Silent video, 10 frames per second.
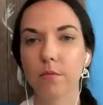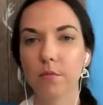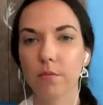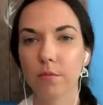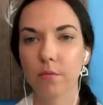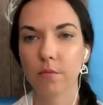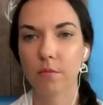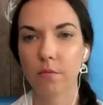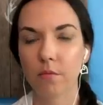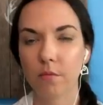
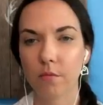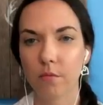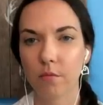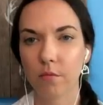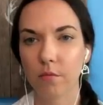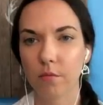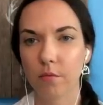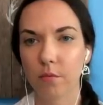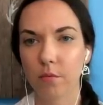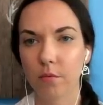
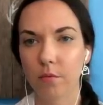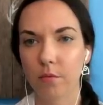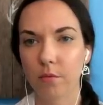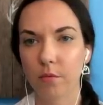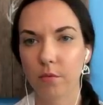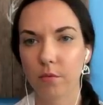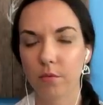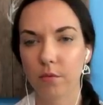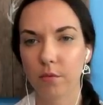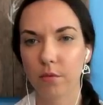
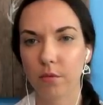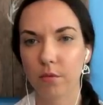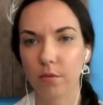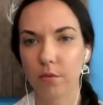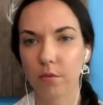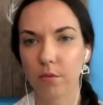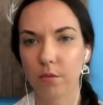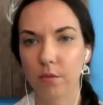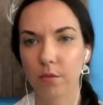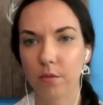
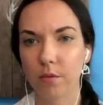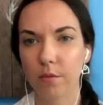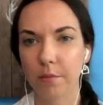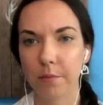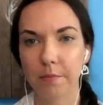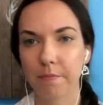[no speech]